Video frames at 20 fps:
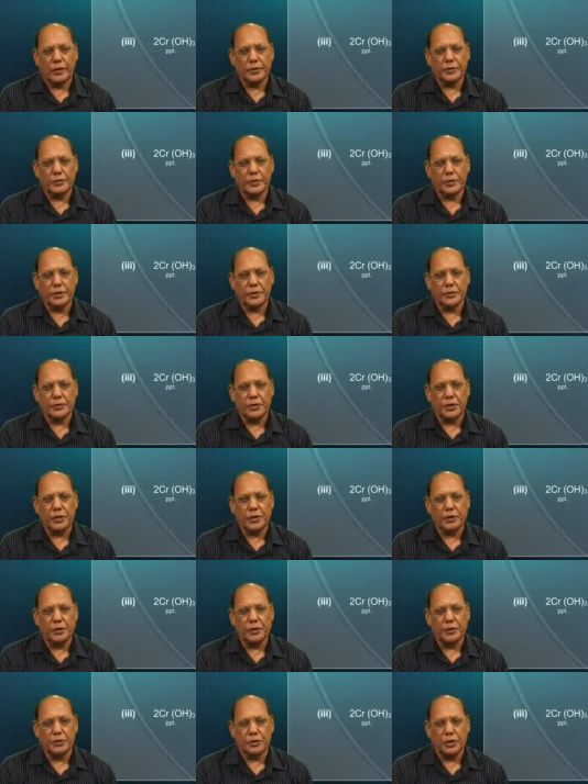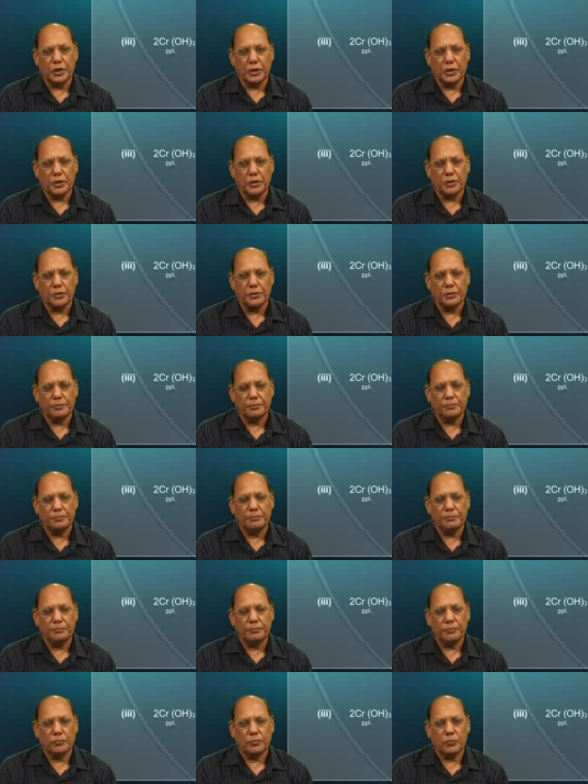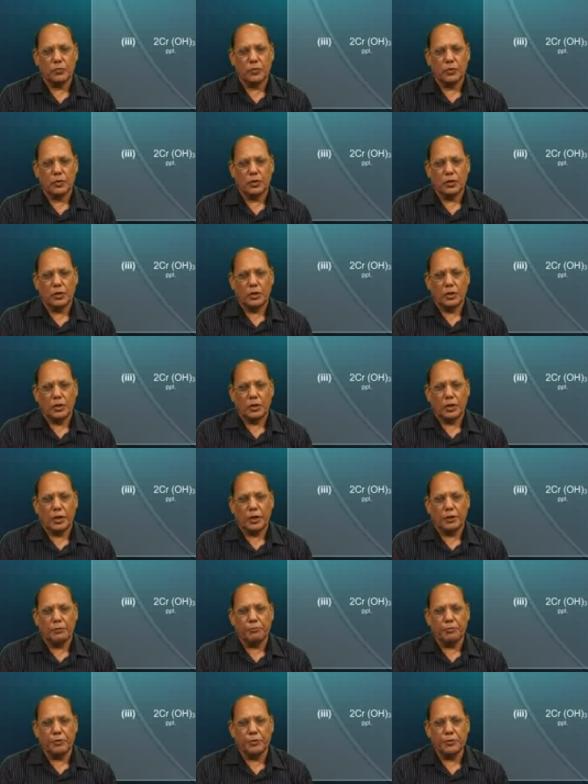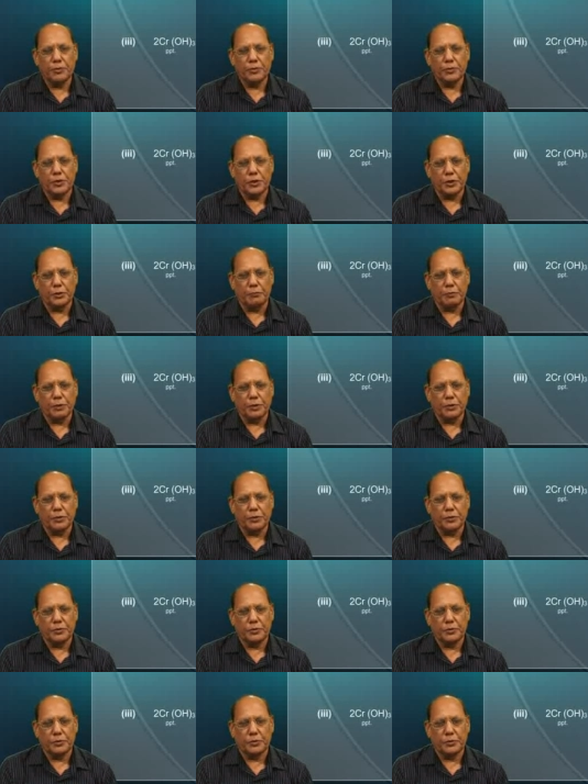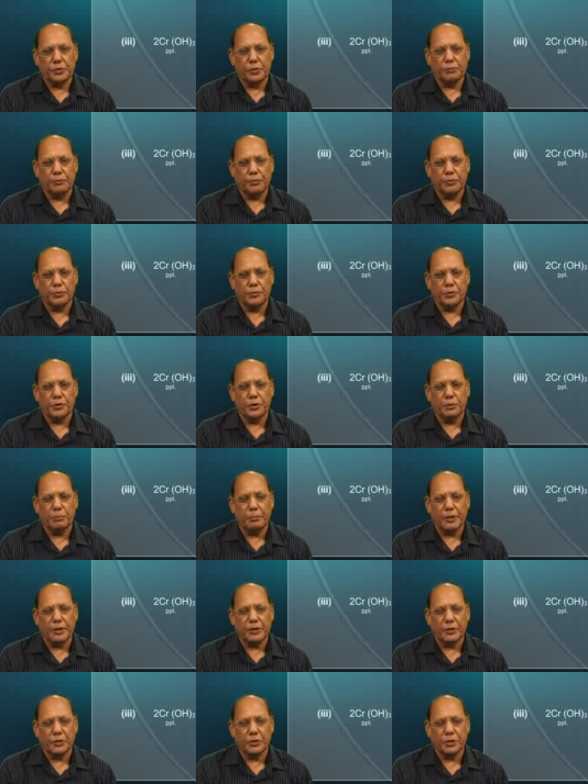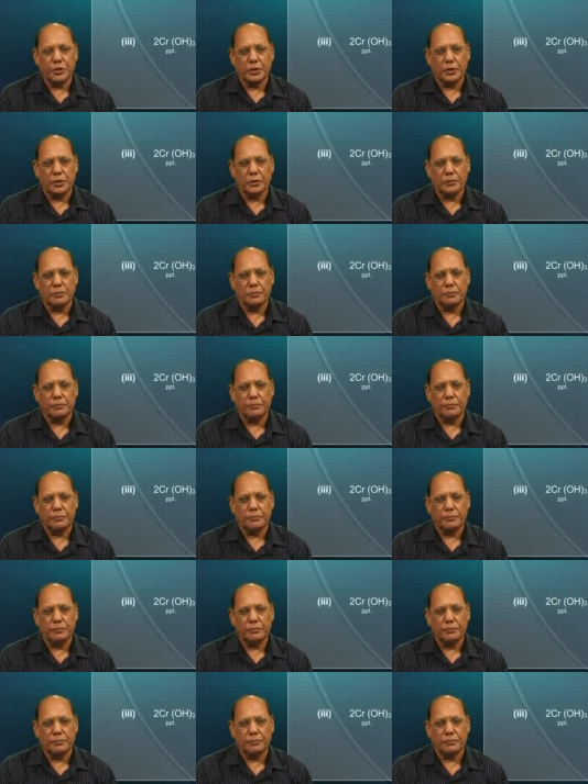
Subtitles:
as suggested in the chart and fuse it with the fusion mixture.